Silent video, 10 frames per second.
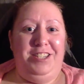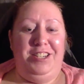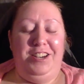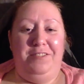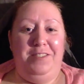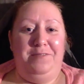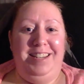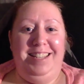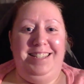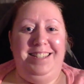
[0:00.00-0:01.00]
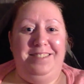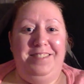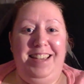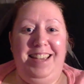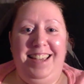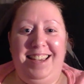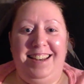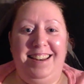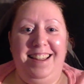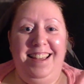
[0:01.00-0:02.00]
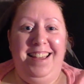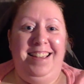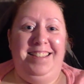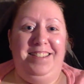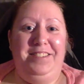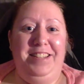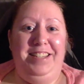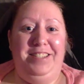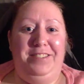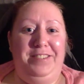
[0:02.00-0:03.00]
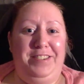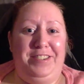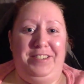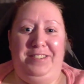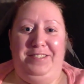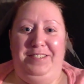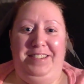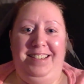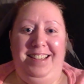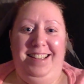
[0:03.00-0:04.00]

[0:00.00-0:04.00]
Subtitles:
showing what he's doing, and he's only 2 years old.